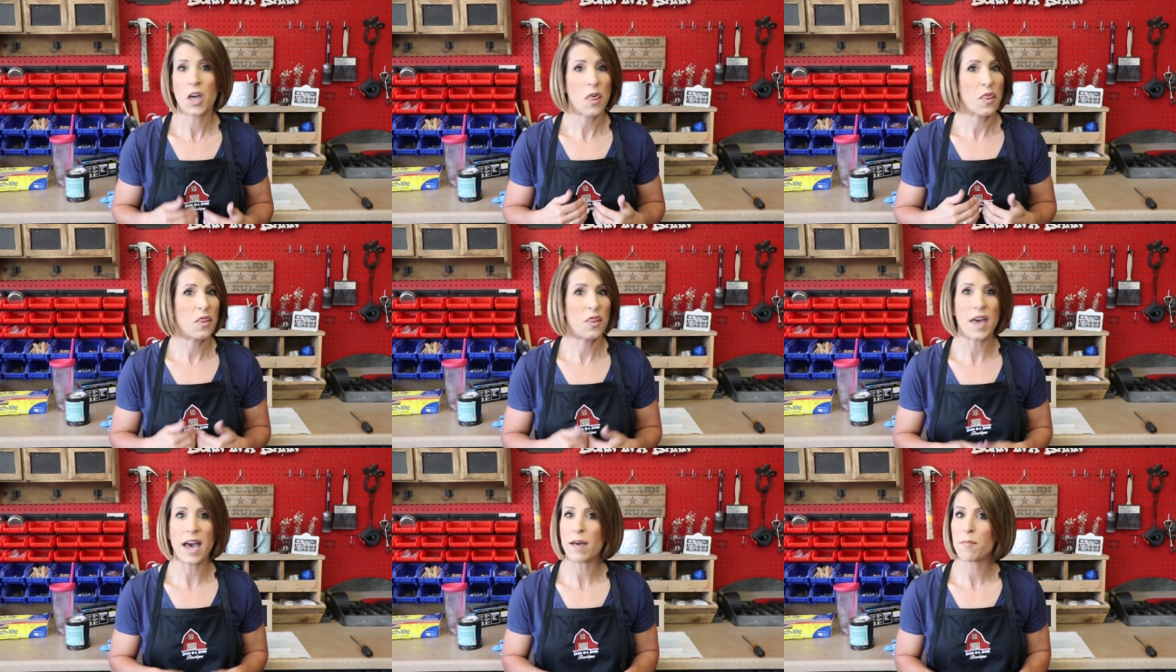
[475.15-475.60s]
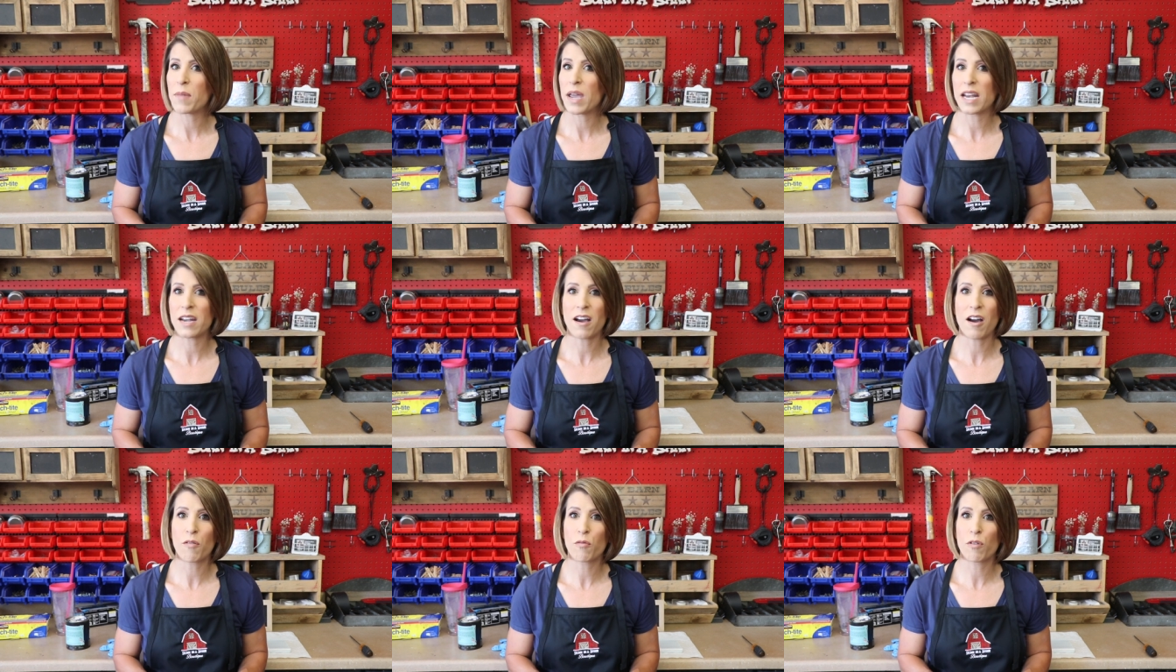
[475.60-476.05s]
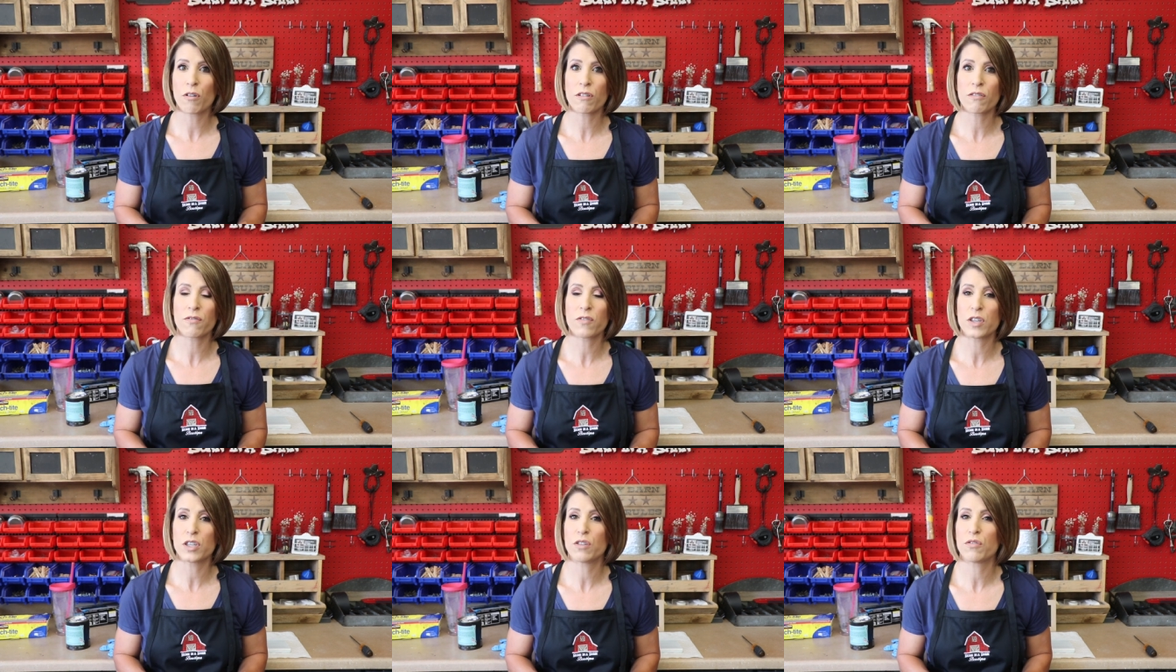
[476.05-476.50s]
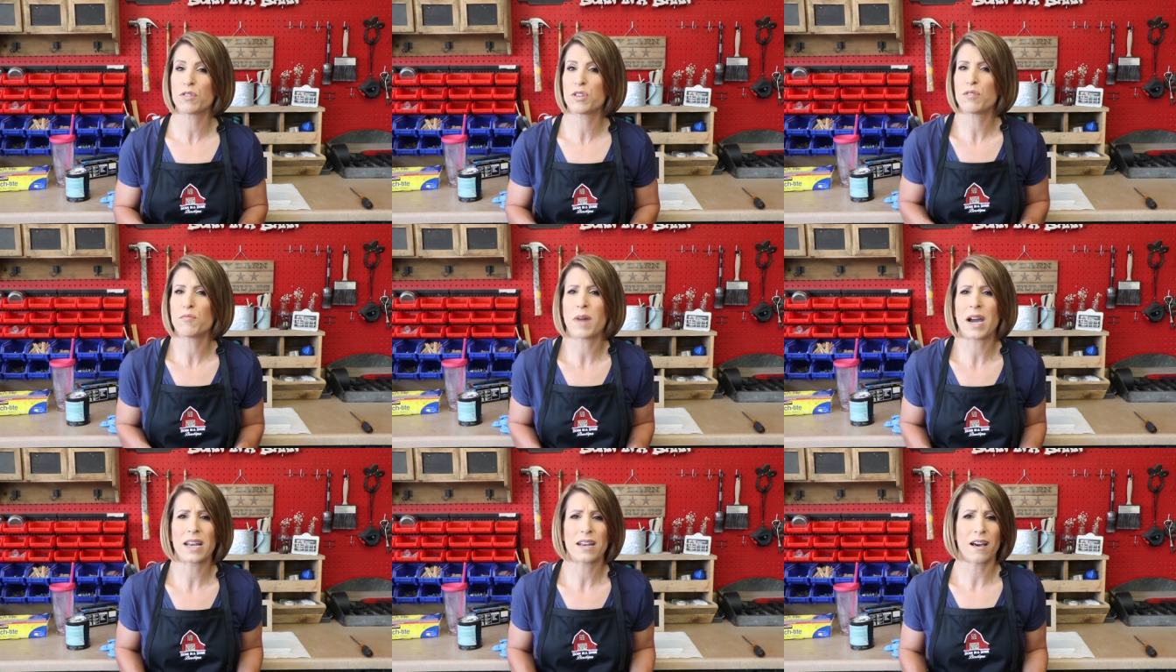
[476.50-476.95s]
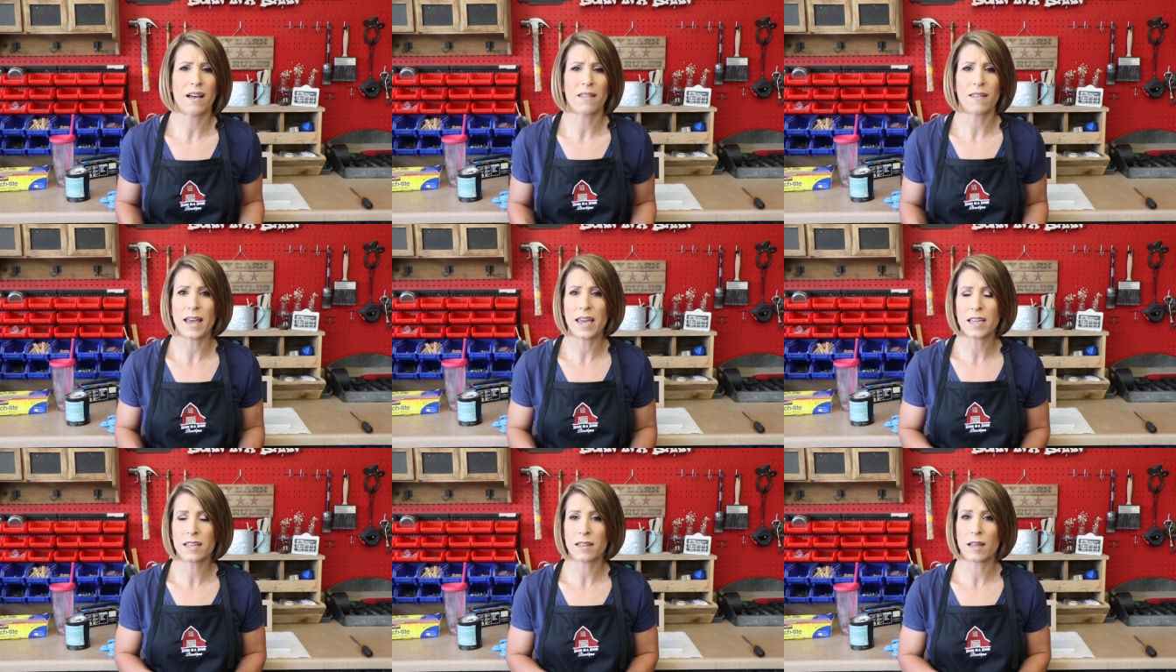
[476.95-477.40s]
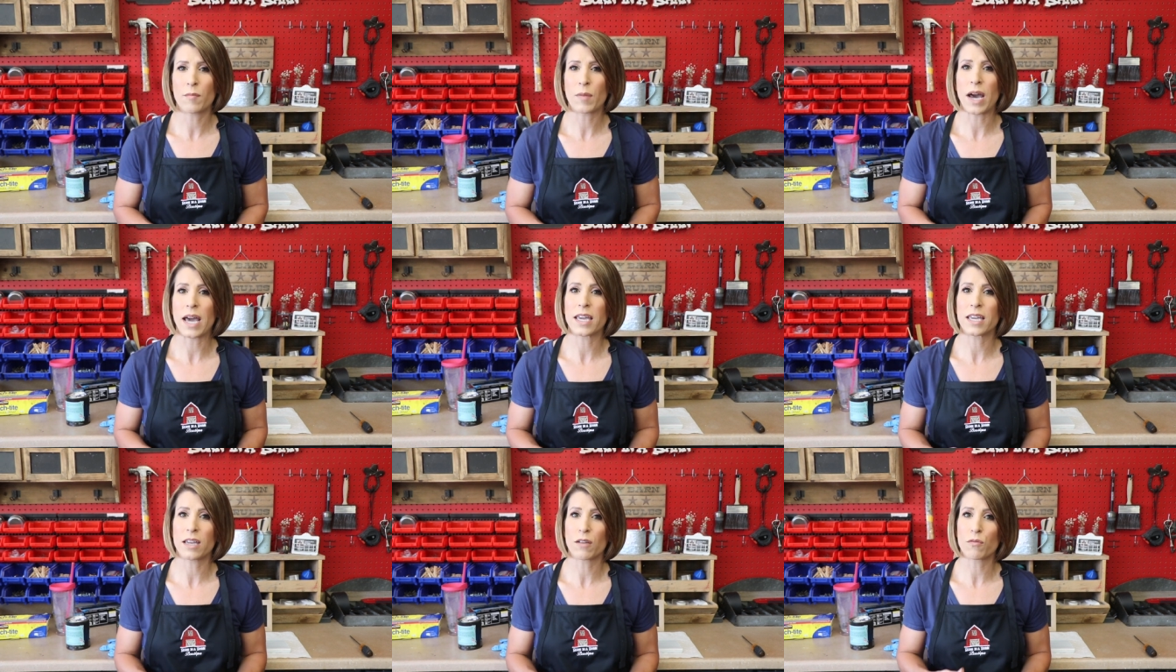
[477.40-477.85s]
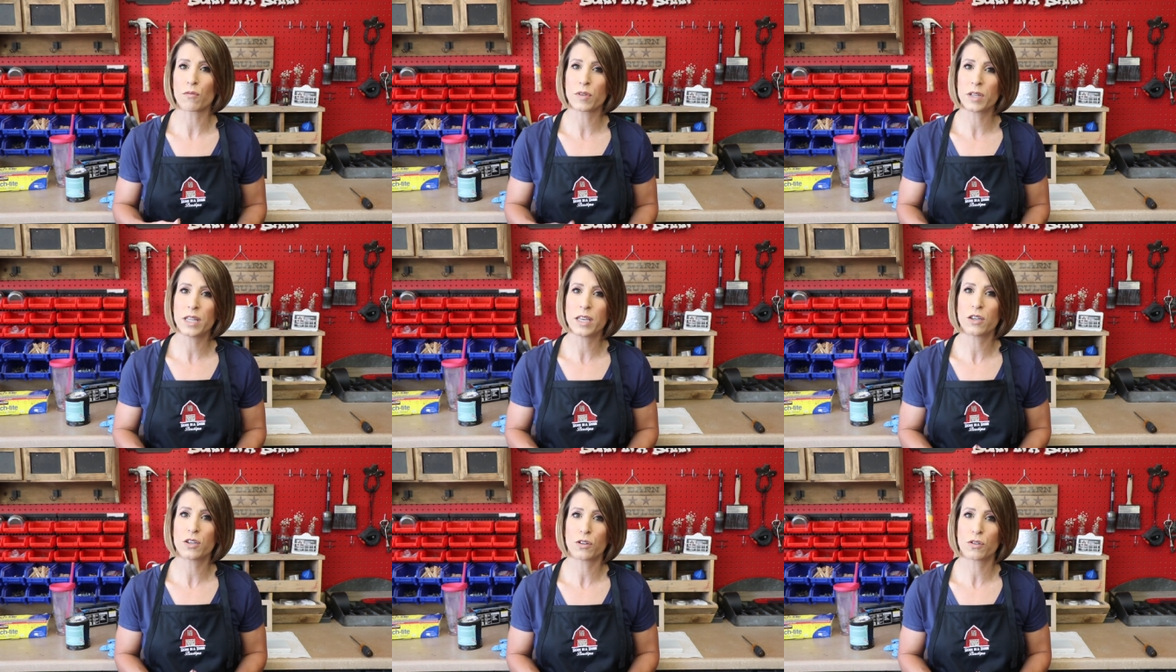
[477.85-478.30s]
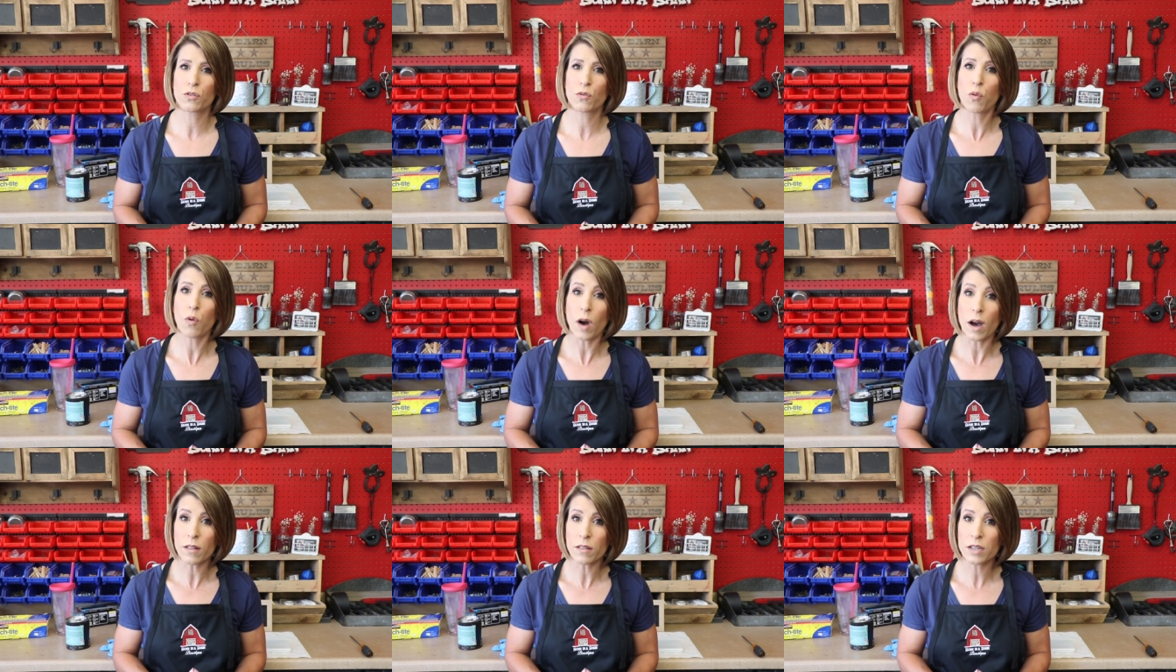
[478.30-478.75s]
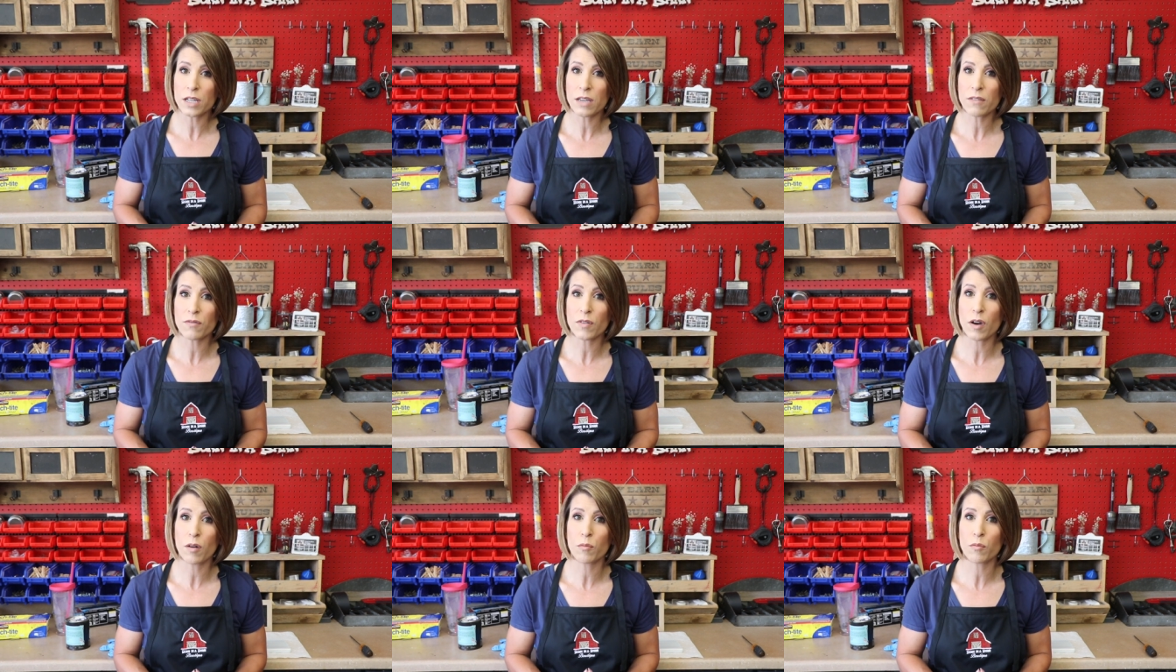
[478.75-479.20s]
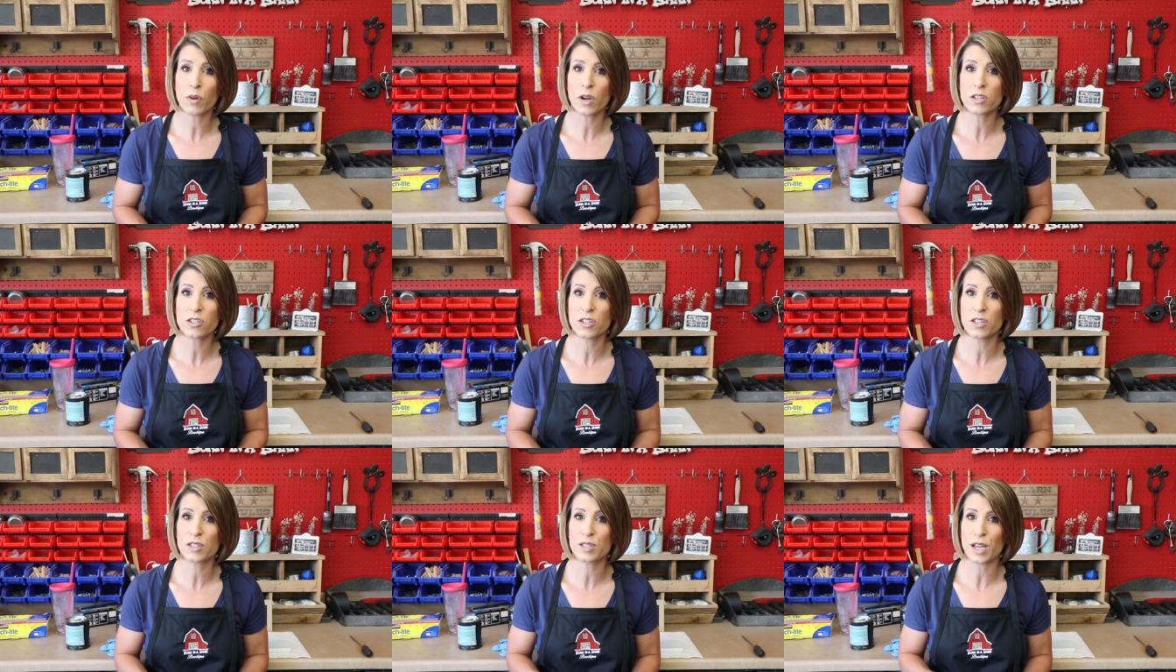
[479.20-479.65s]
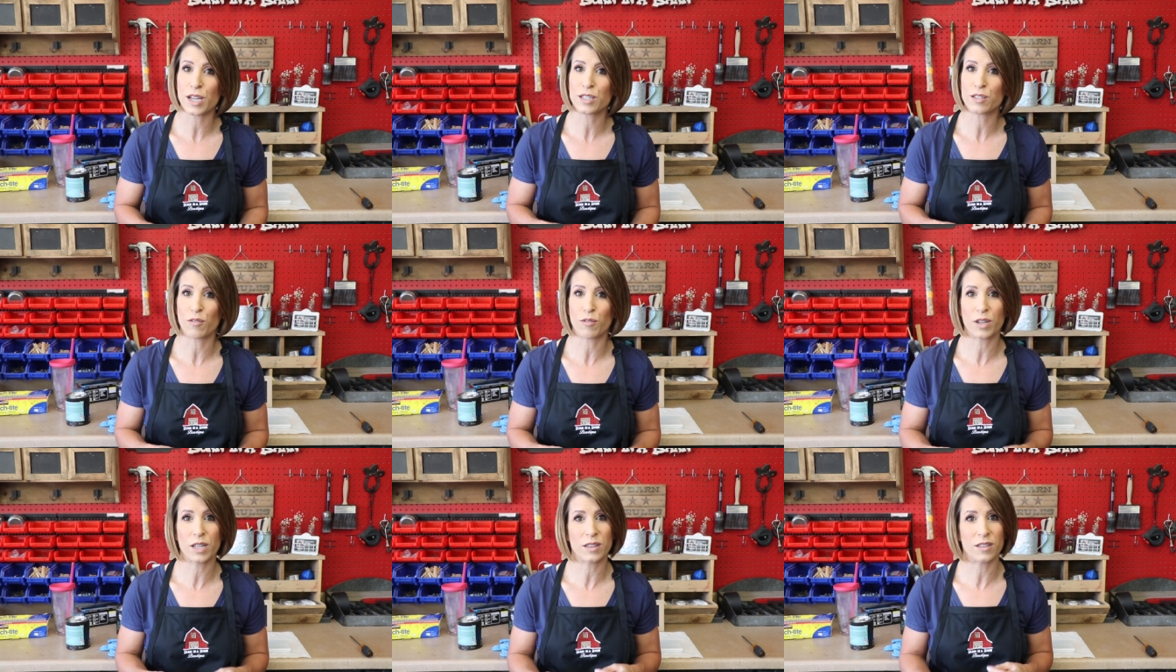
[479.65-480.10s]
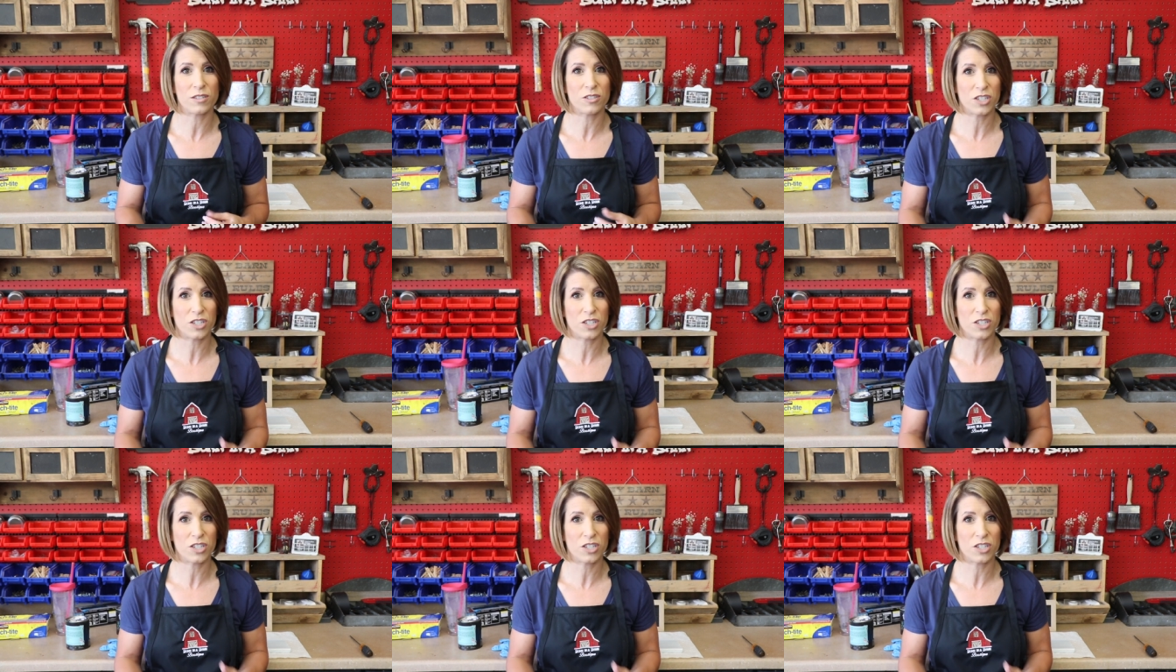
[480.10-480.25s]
That may not work for you, you might not like them. I get really good quality foam brushes. I don't get the